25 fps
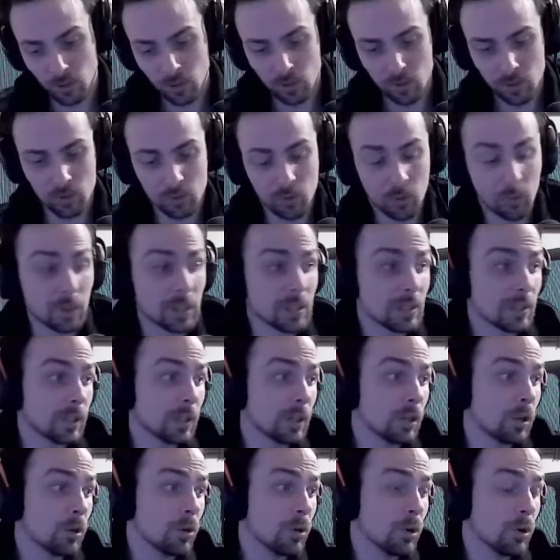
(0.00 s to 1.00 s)
you're
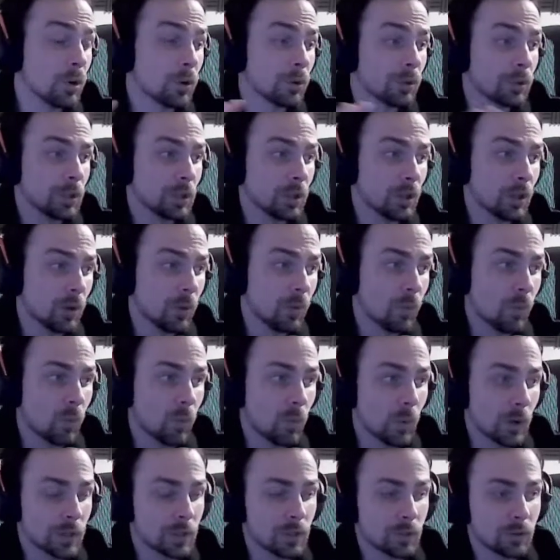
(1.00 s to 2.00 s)
basically learning
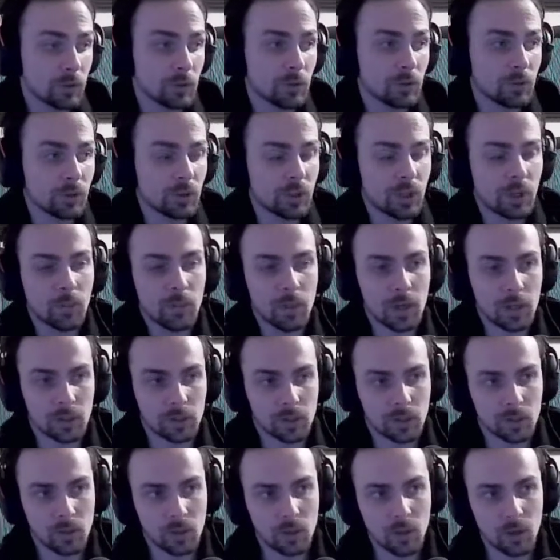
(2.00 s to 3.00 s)
what's going on in their
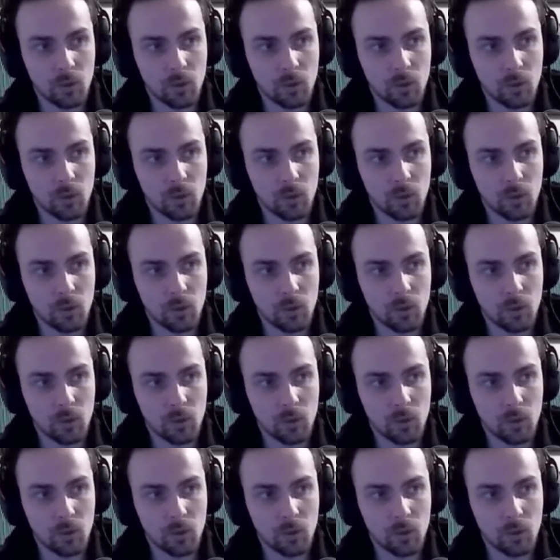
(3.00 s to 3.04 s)
mind,